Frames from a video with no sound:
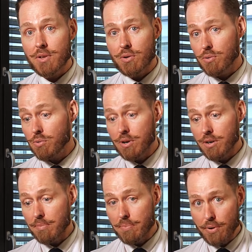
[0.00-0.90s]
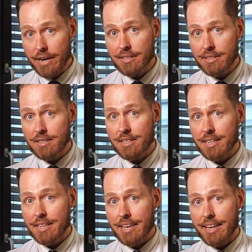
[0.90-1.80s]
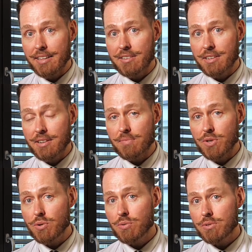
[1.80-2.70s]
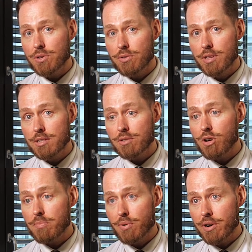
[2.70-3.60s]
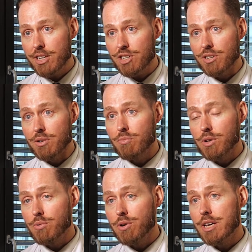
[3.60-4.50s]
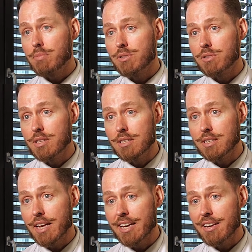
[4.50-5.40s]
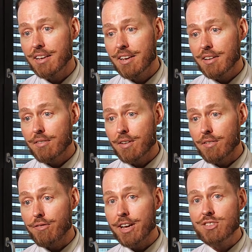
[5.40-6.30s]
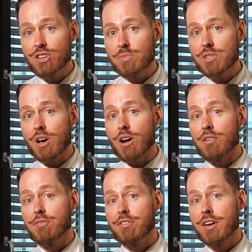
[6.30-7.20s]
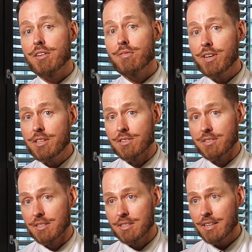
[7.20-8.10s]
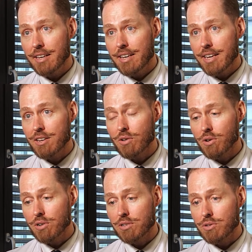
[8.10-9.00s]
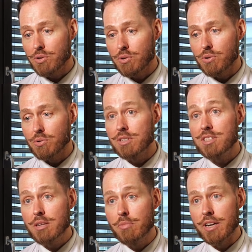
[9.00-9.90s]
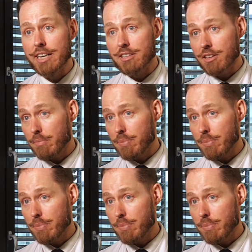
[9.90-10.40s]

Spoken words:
who are pregnant. And due to this cooperation, we were able to design phantoms of fetuses in order to simulate the